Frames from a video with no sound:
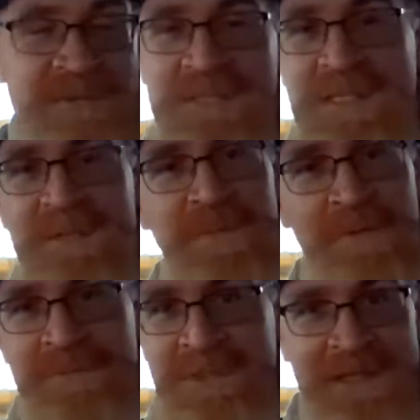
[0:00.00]
C
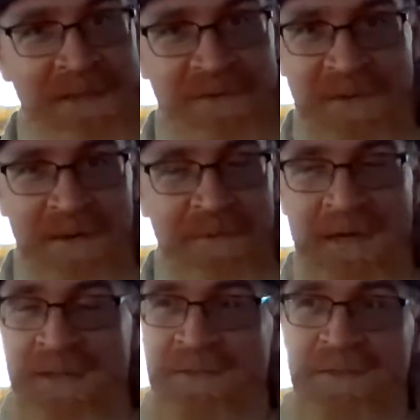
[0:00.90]
bombs in it. Do you know what
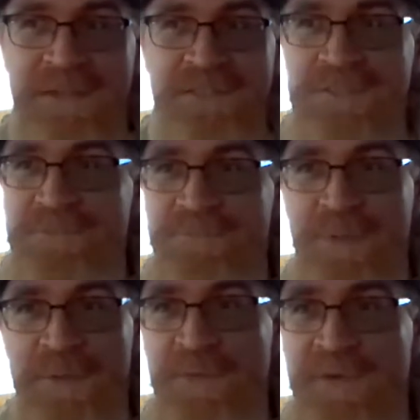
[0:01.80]
I mean? It's
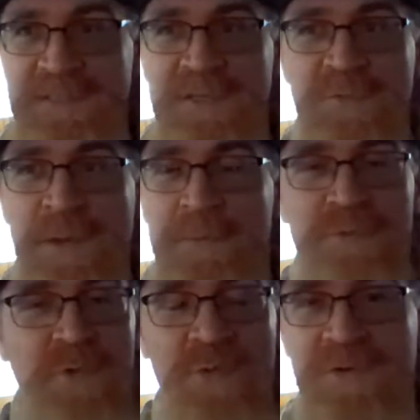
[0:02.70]
people. That's how people
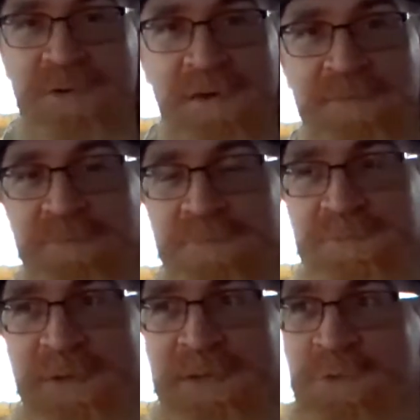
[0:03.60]
talk. I've
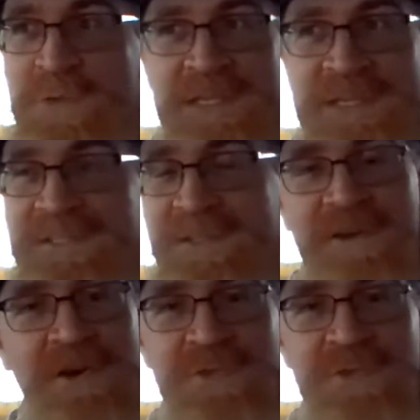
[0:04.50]
spent 20 years in the car